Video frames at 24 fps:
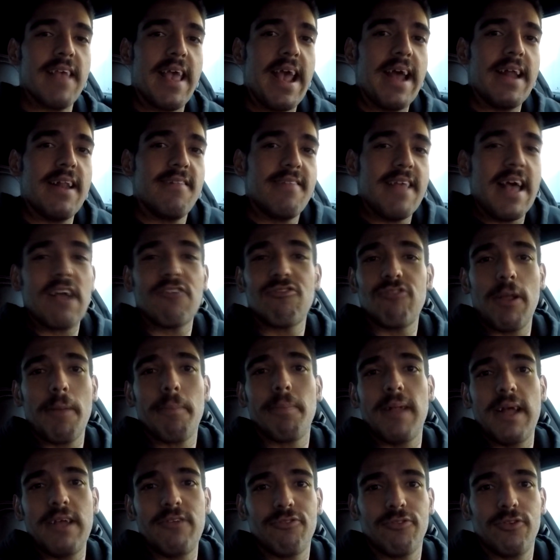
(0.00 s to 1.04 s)
and it's actually a
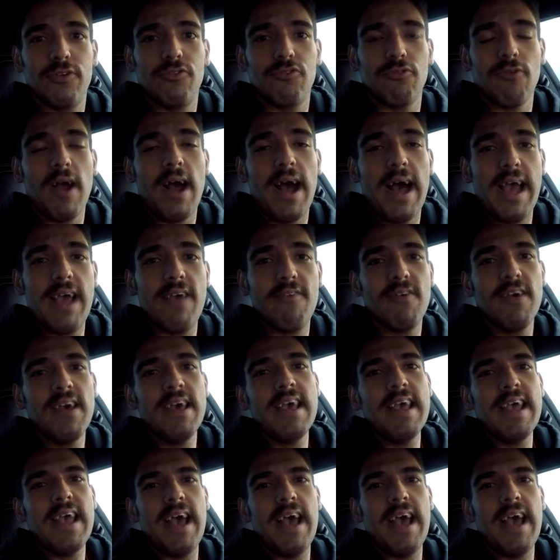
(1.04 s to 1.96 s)
pleasure to drive.